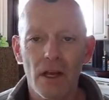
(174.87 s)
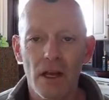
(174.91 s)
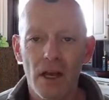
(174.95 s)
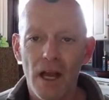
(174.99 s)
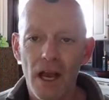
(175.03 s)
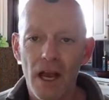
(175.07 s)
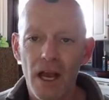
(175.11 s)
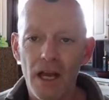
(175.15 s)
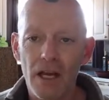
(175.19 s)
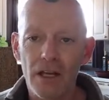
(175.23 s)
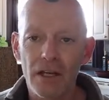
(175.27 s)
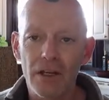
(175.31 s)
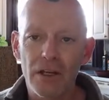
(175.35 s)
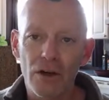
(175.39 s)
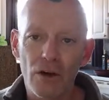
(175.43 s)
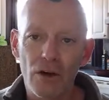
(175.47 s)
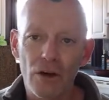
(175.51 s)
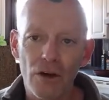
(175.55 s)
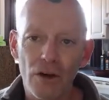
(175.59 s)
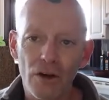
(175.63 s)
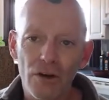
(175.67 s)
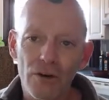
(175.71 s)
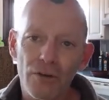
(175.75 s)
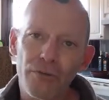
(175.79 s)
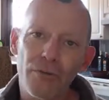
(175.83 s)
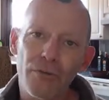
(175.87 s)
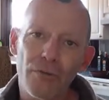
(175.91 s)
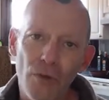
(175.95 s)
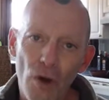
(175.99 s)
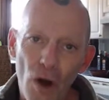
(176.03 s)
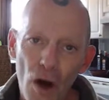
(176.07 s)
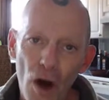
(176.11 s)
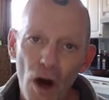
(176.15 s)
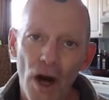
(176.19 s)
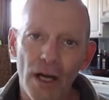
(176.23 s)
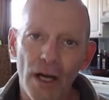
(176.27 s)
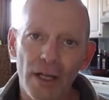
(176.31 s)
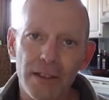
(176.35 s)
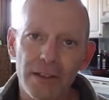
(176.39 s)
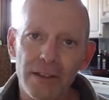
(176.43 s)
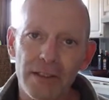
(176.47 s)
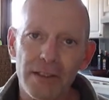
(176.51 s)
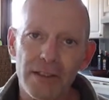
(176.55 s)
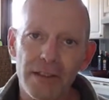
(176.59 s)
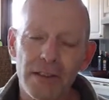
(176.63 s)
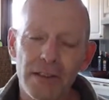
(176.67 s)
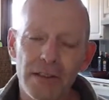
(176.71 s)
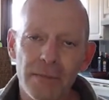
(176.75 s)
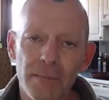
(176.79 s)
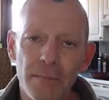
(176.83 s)
And her
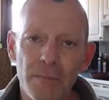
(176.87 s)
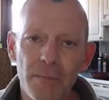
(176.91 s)
thoughts,